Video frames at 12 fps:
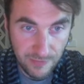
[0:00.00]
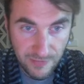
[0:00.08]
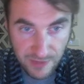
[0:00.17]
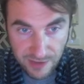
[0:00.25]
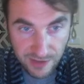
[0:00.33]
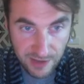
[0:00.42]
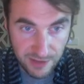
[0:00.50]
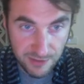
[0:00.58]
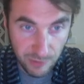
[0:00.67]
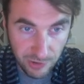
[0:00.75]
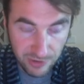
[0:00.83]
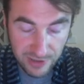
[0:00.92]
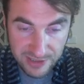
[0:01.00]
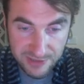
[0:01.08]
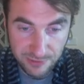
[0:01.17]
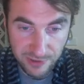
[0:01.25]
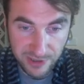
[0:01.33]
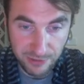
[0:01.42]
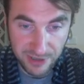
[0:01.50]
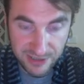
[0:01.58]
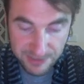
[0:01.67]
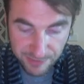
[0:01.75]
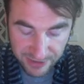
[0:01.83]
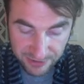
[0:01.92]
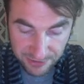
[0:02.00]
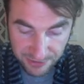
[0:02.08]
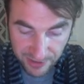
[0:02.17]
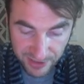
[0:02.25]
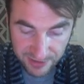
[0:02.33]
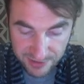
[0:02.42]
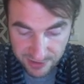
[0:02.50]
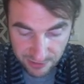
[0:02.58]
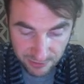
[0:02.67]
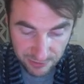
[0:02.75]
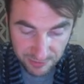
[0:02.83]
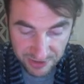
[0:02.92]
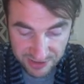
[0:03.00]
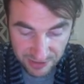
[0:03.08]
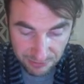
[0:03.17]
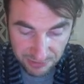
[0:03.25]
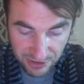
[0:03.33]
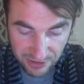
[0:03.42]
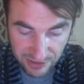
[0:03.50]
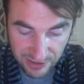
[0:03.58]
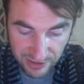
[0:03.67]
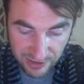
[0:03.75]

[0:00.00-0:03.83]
And more or less what I would expect her to answer would be something like,